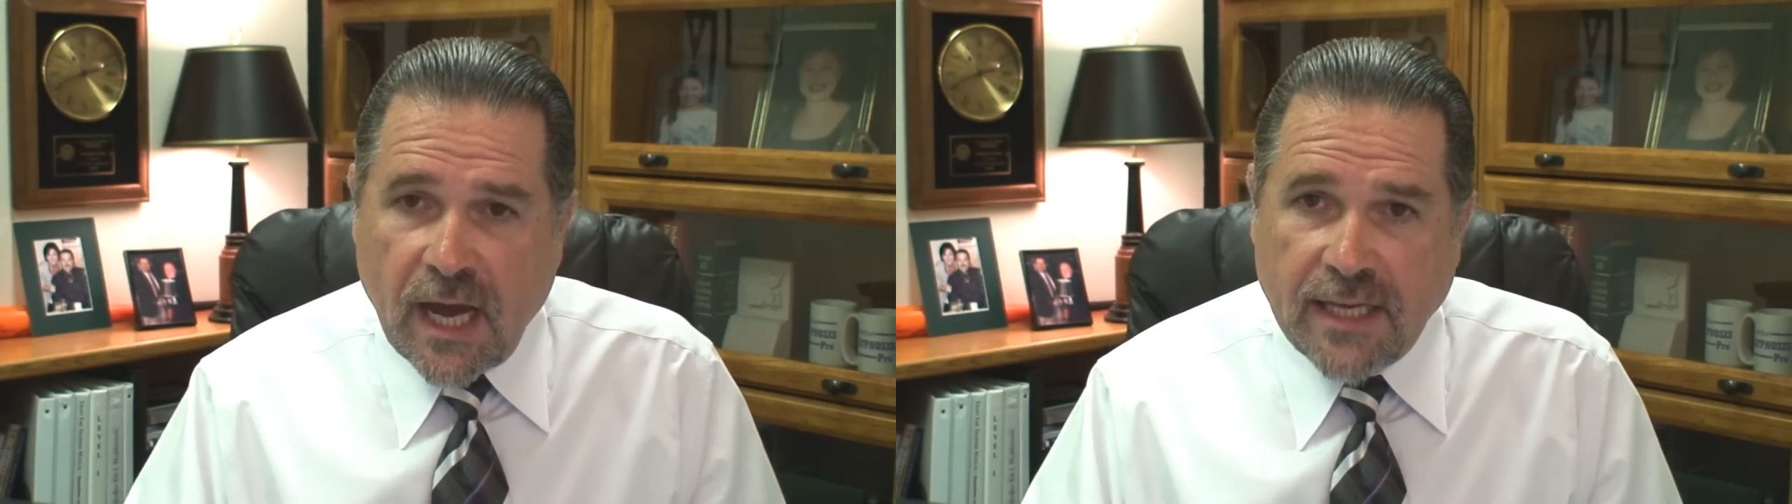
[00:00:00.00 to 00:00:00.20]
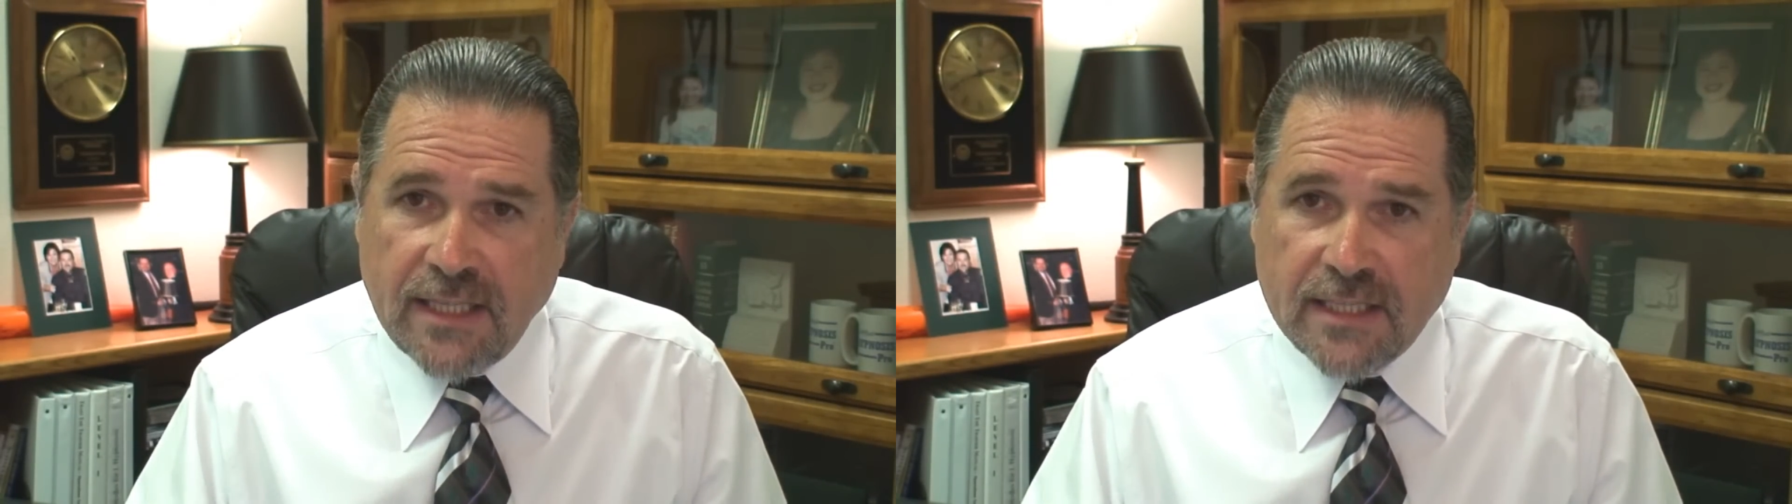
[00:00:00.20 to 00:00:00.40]

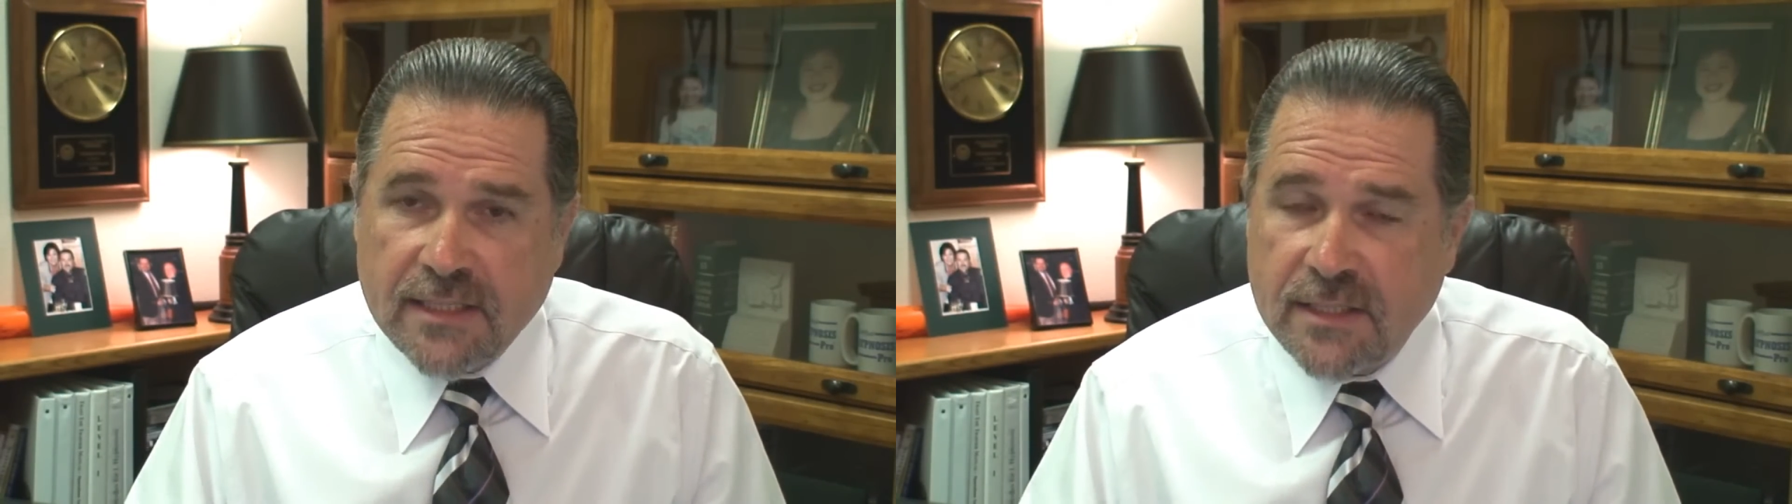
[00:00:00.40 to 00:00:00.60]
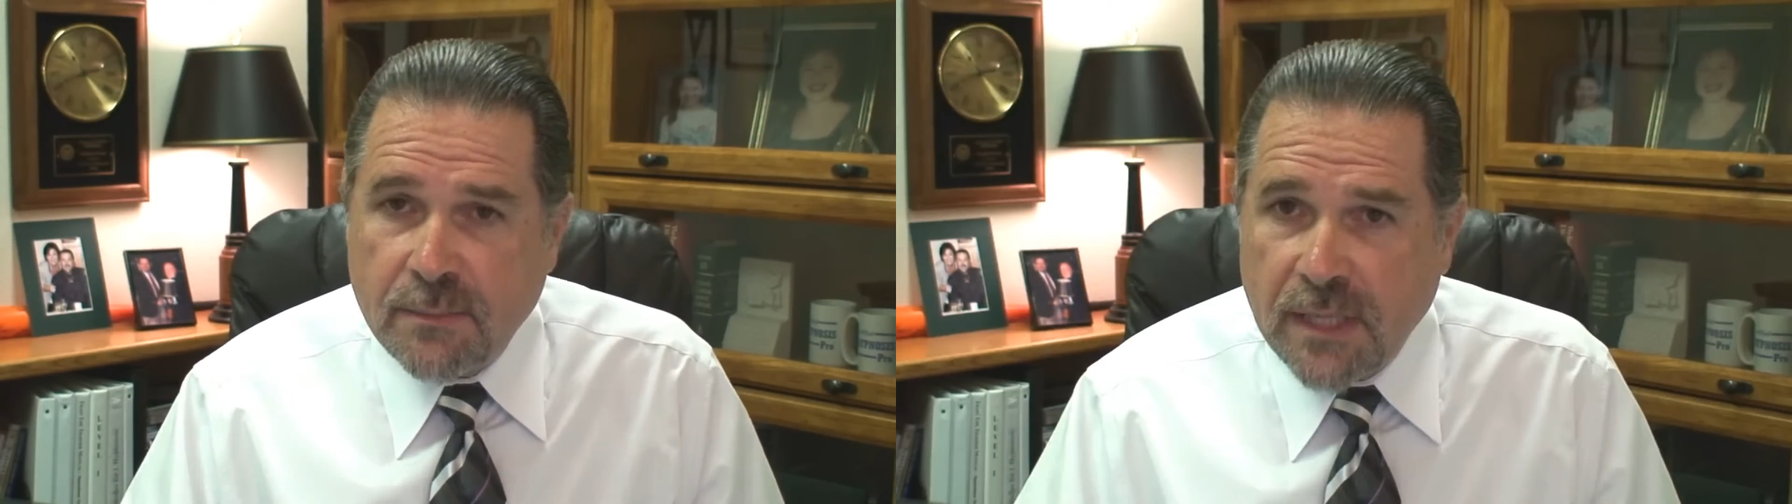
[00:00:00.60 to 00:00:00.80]
I think
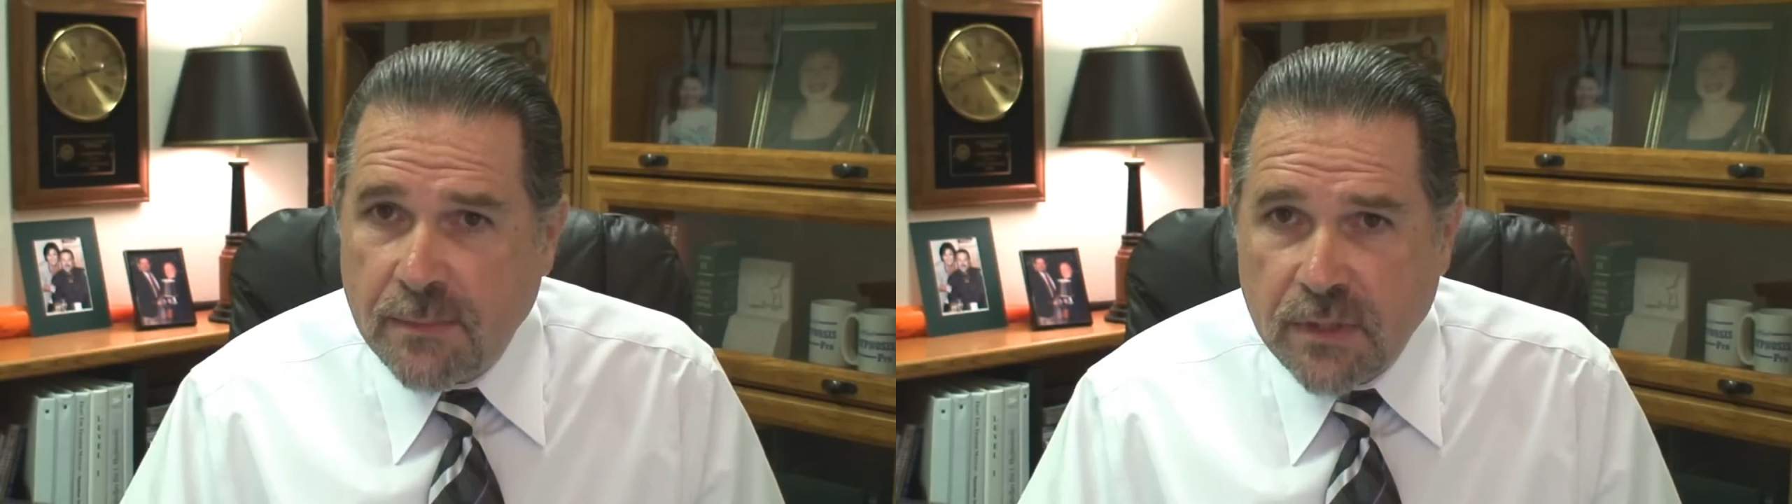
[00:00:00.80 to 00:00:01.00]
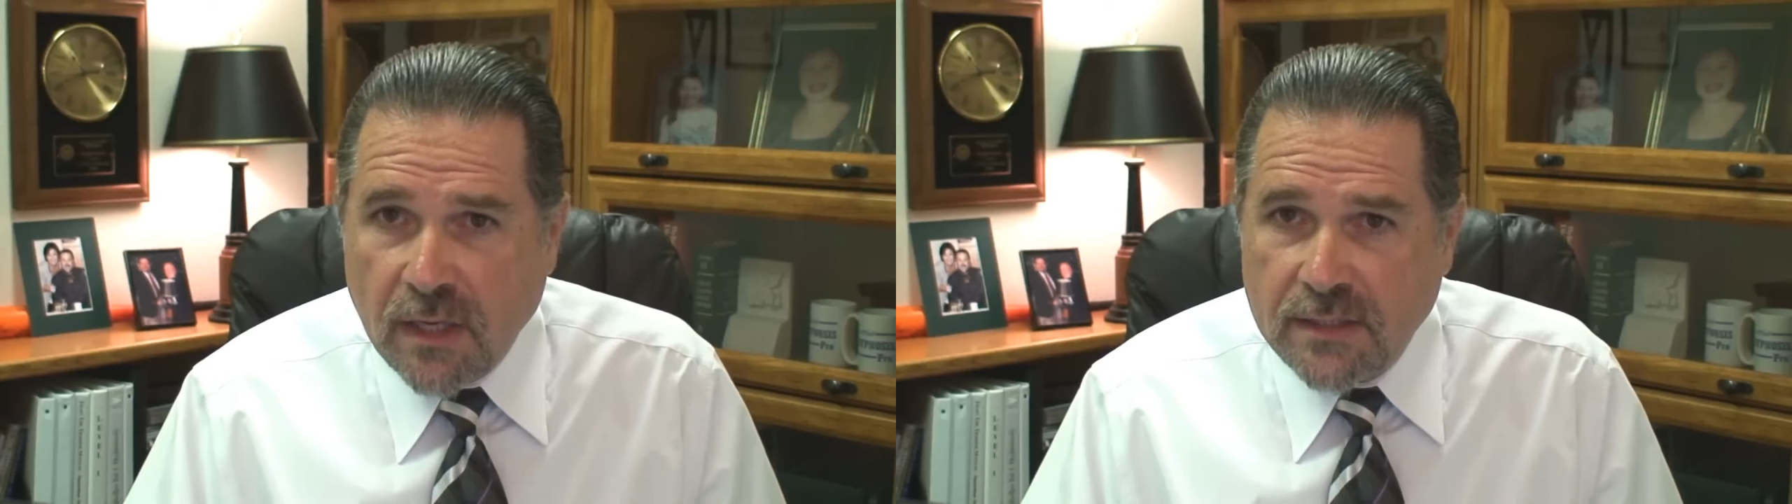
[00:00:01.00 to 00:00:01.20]
that
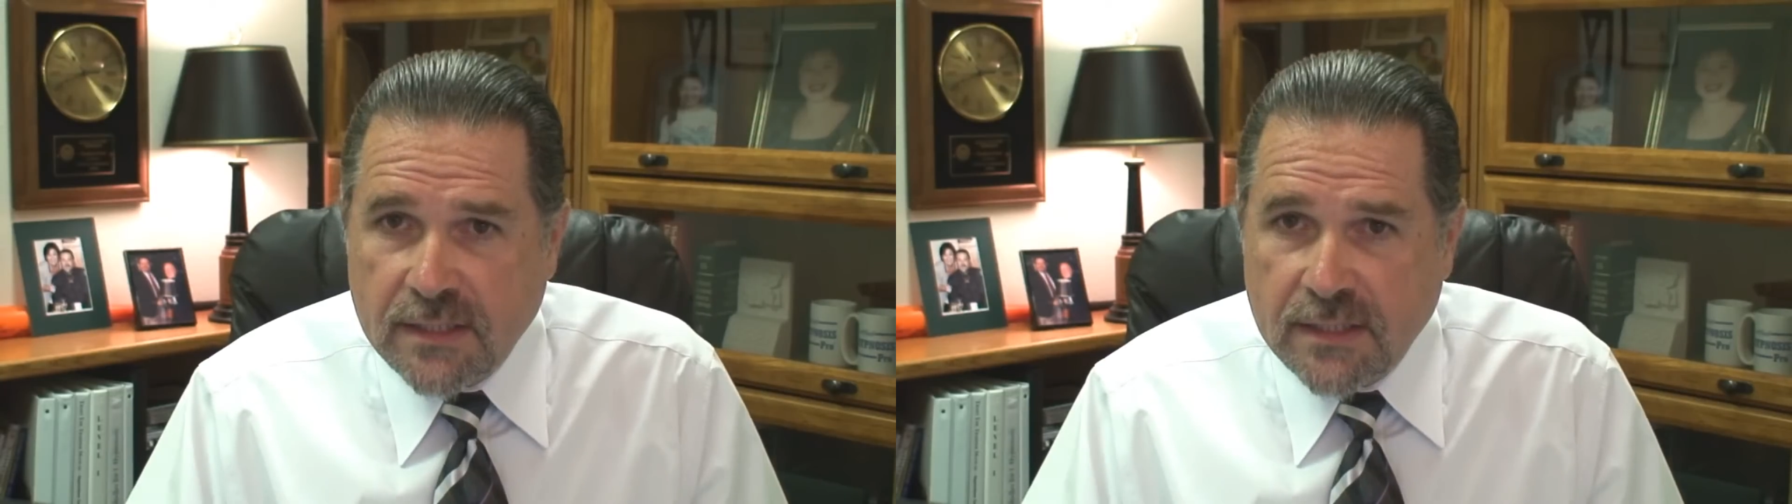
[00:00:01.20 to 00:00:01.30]
sometimes I'll